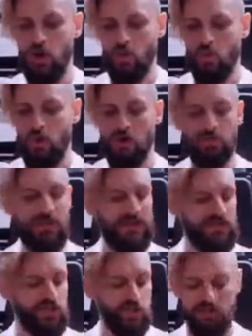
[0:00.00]
1, making
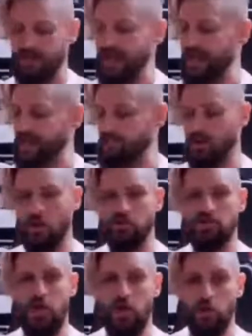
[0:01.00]
sure that my
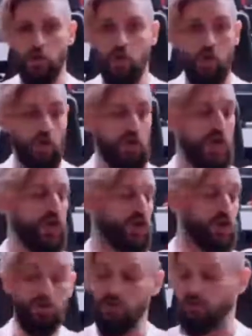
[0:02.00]
elbows look
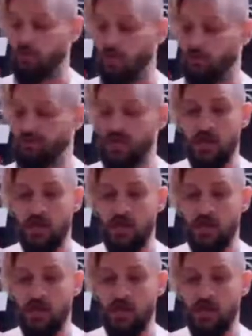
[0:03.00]
uniform.